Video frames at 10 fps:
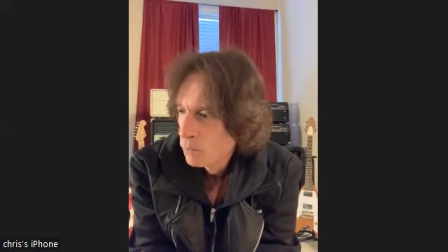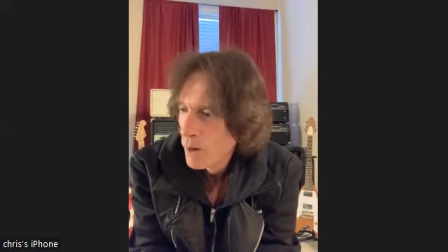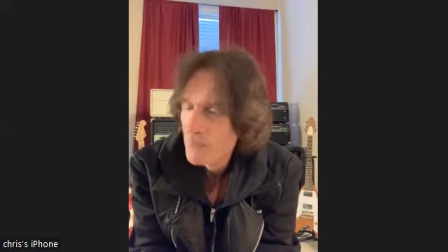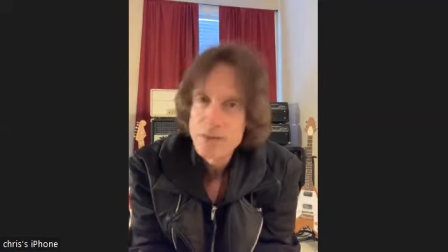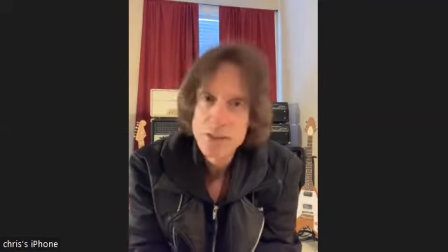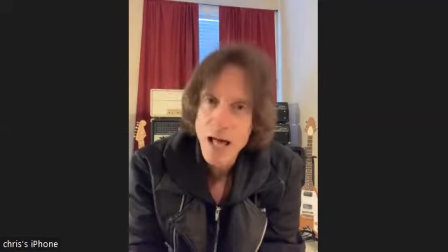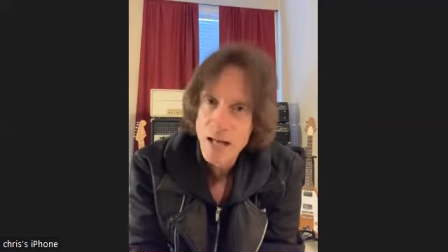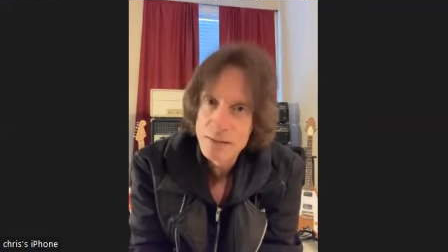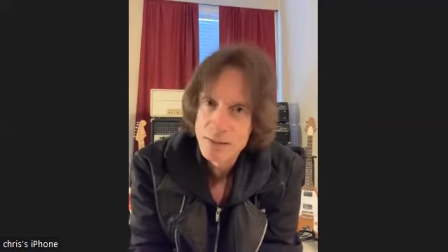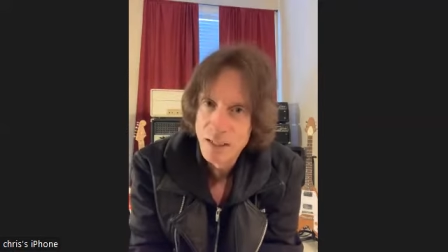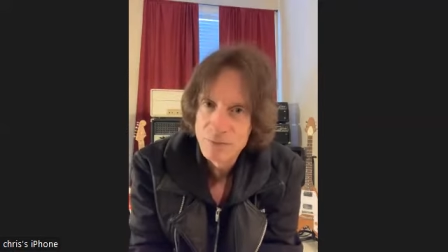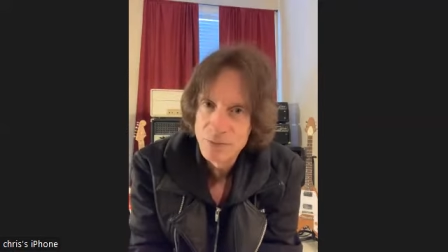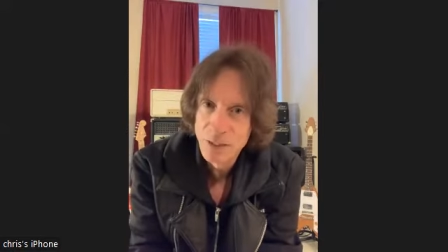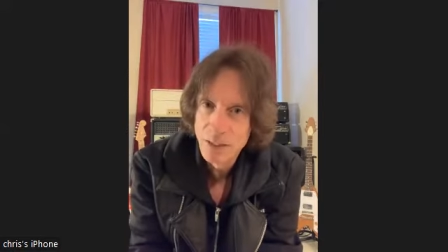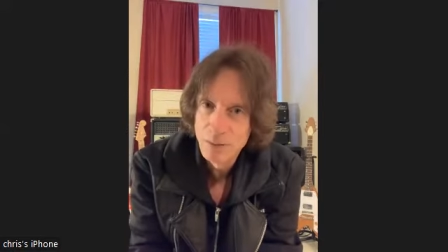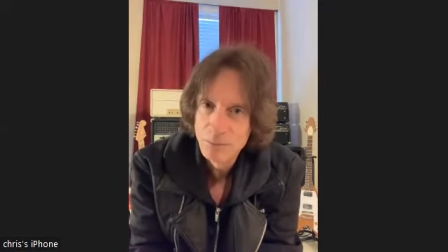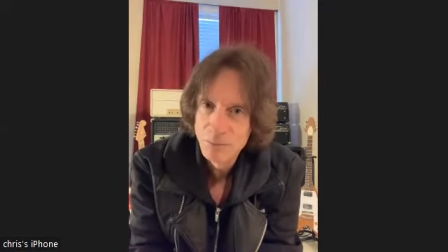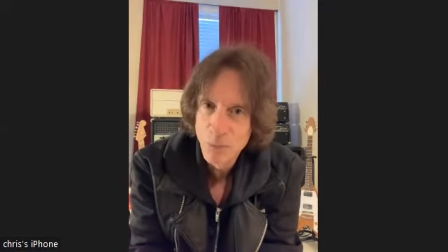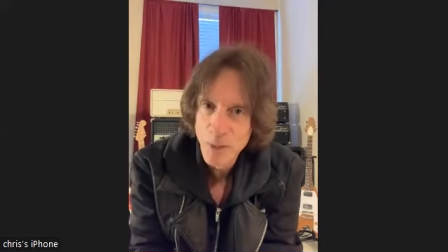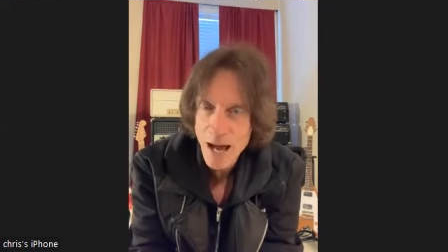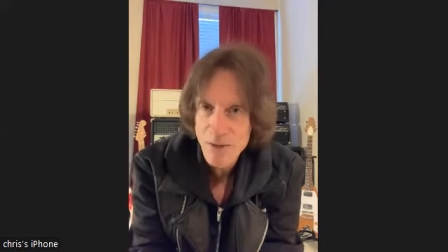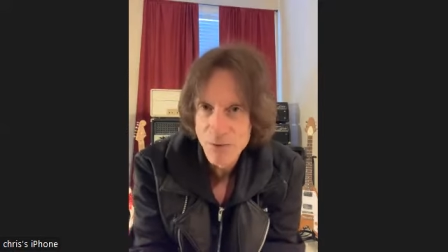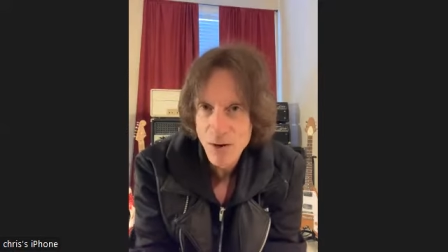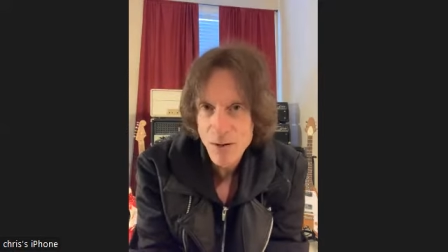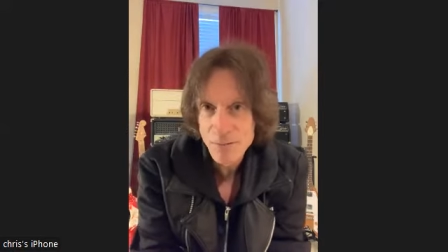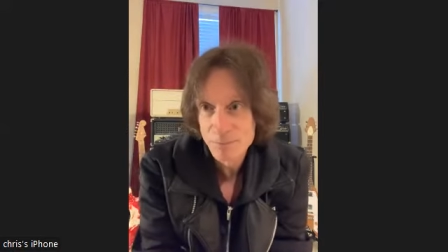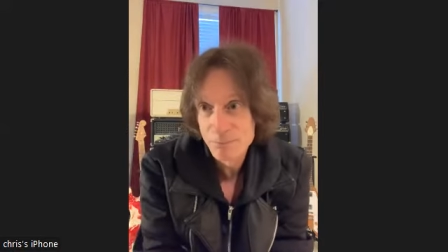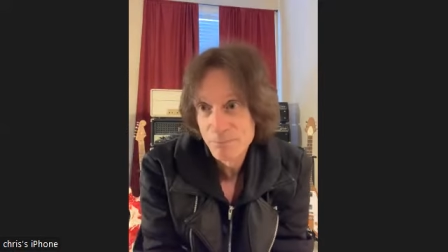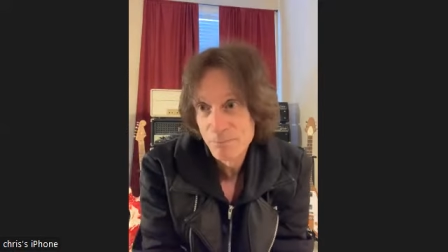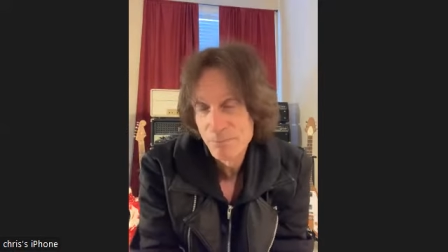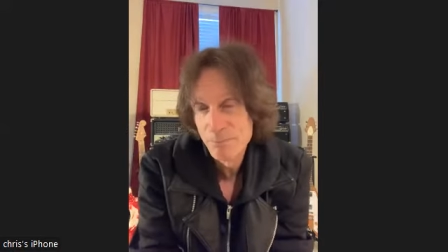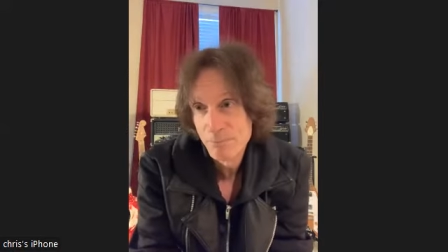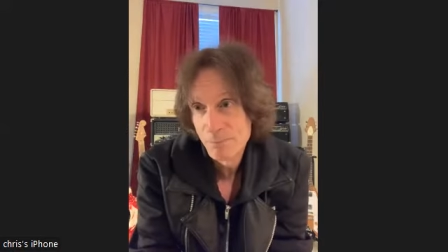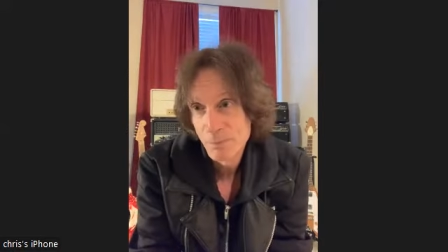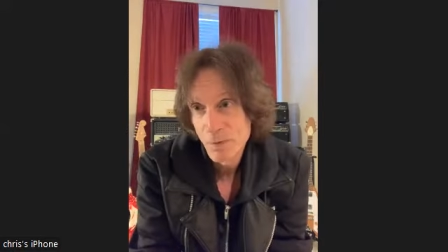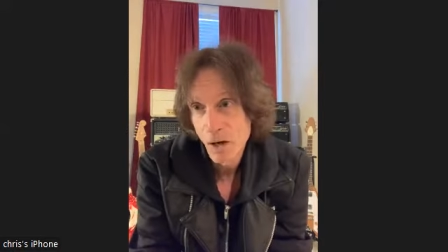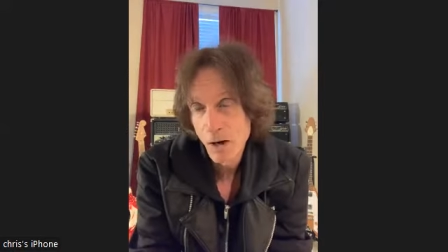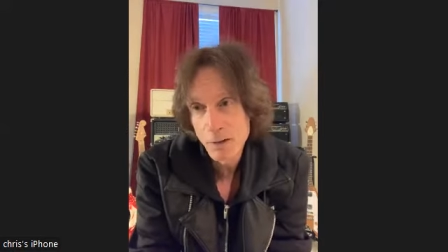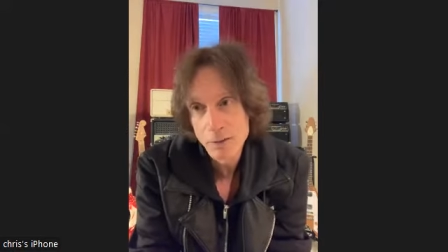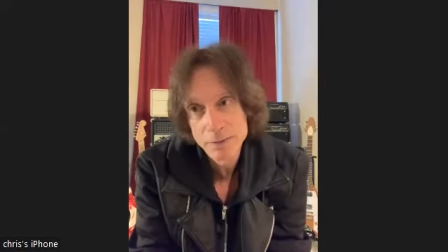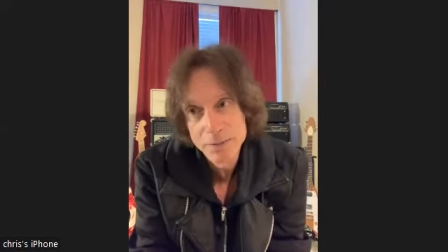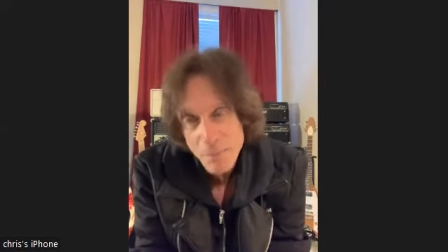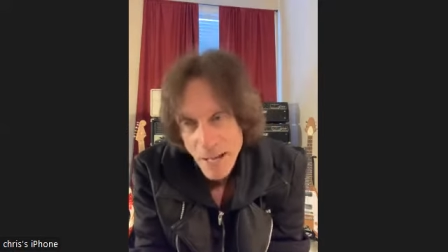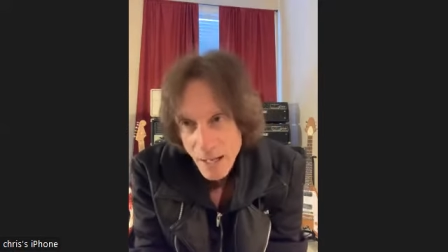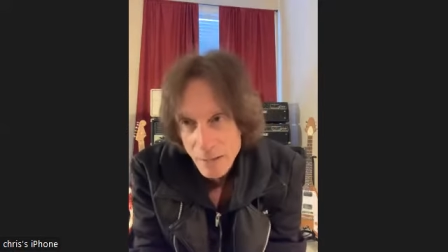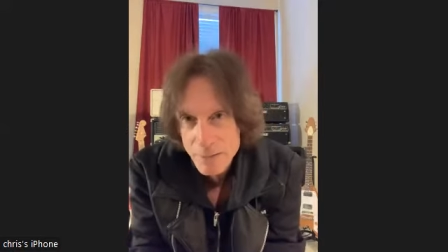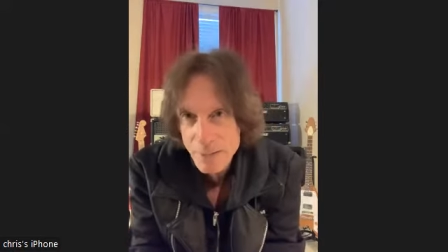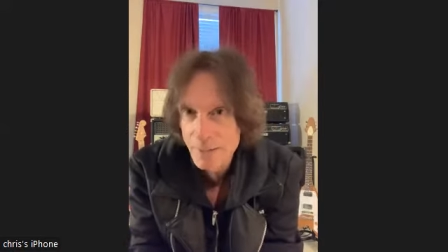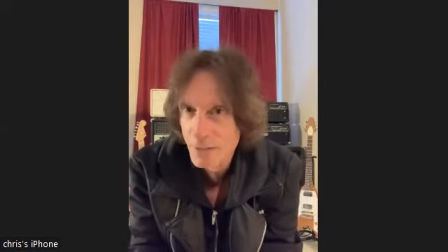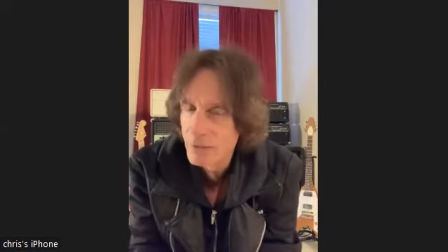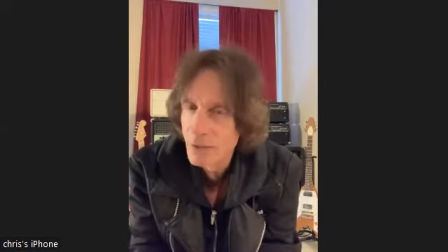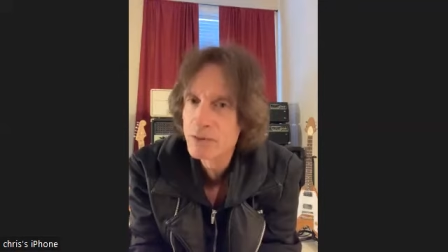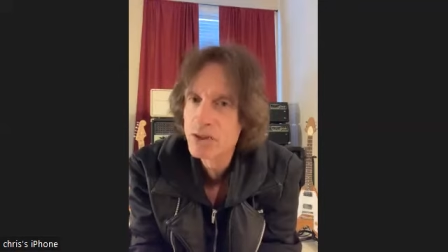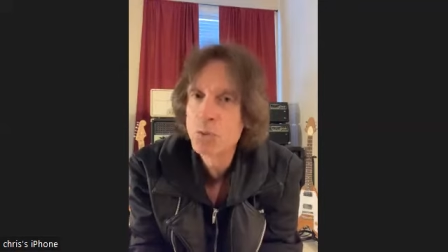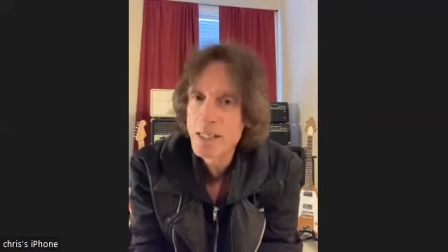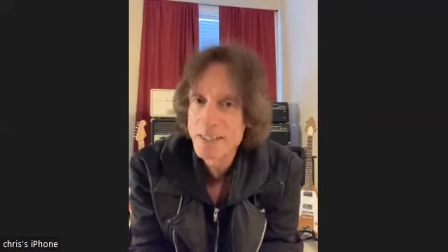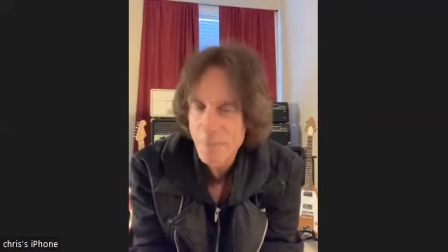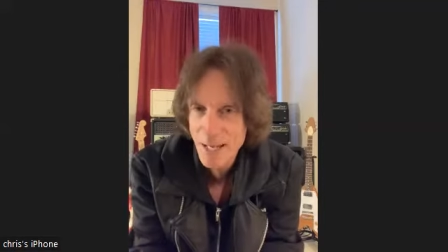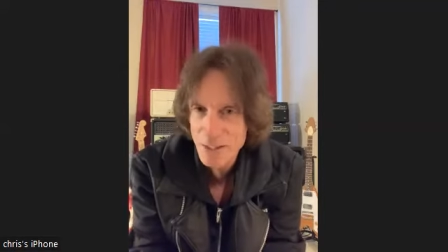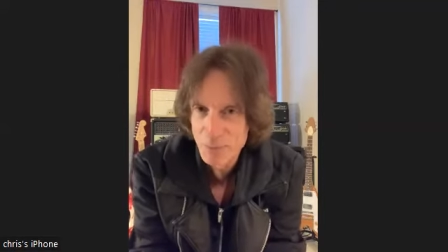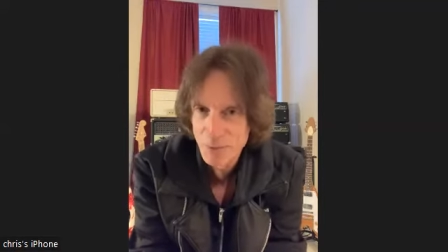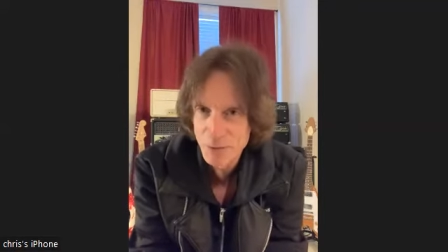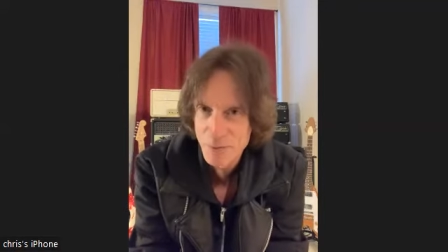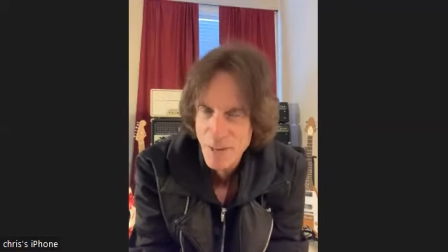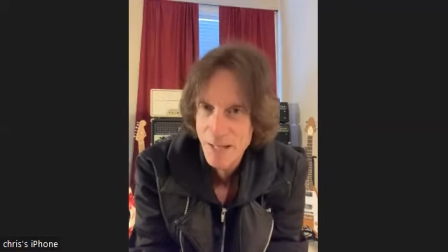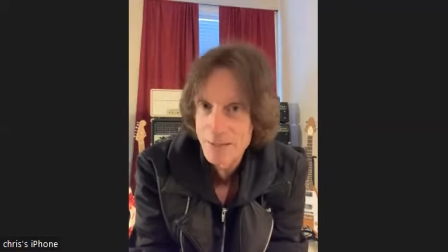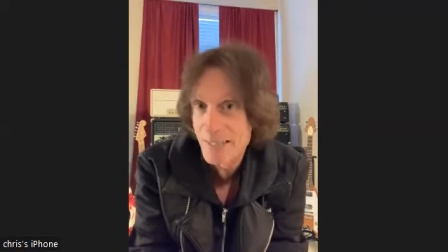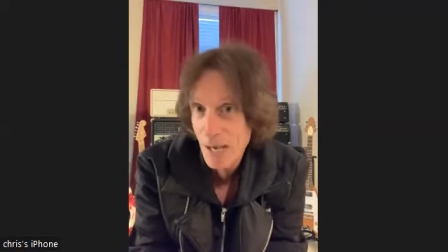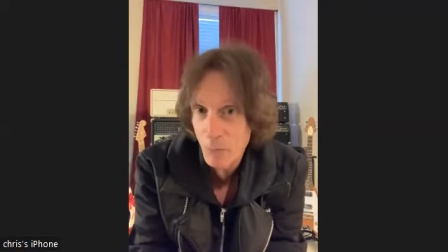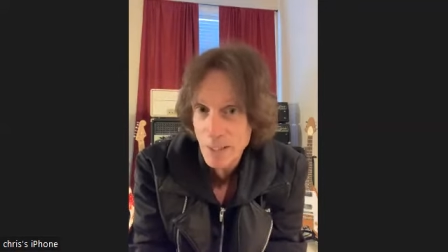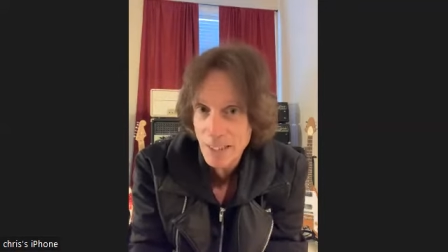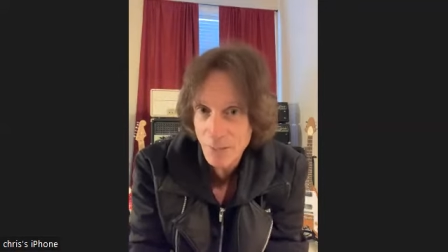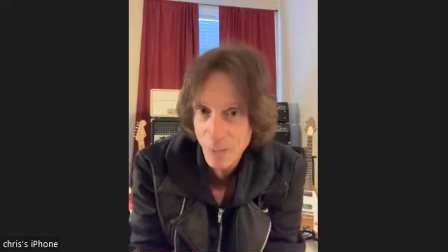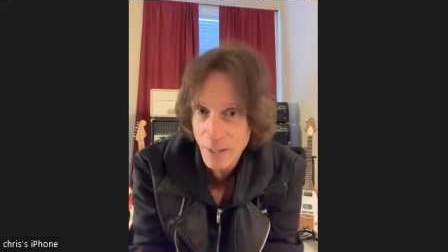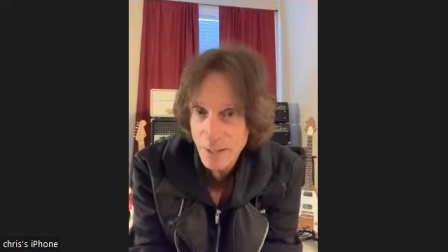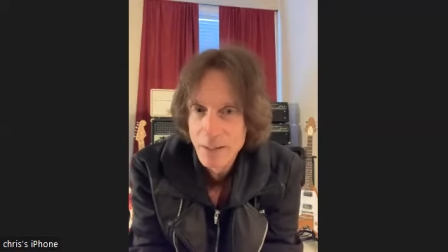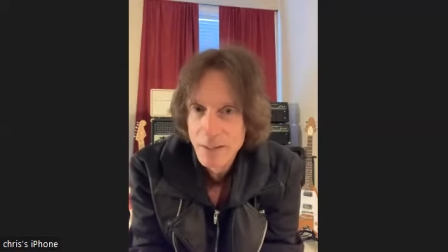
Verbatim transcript: well, there's a lot of stuff, you know, we have our, our demands and they're, they're sweet demands, but they're demands that we need, right?